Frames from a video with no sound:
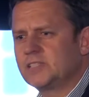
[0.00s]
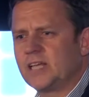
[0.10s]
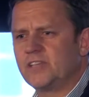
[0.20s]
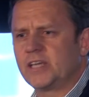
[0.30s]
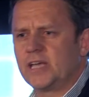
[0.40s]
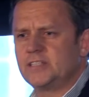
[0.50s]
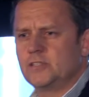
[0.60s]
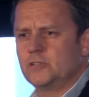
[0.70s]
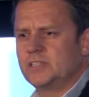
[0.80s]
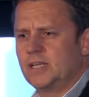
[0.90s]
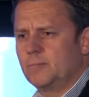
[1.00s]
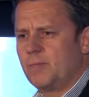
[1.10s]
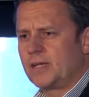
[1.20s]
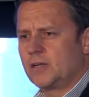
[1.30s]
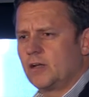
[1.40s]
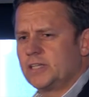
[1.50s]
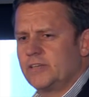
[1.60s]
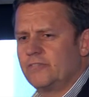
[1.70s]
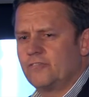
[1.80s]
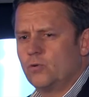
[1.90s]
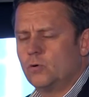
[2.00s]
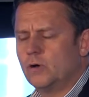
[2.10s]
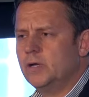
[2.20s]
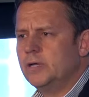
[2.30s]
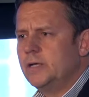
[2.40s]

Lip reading: safety case in New Zealand back in '94,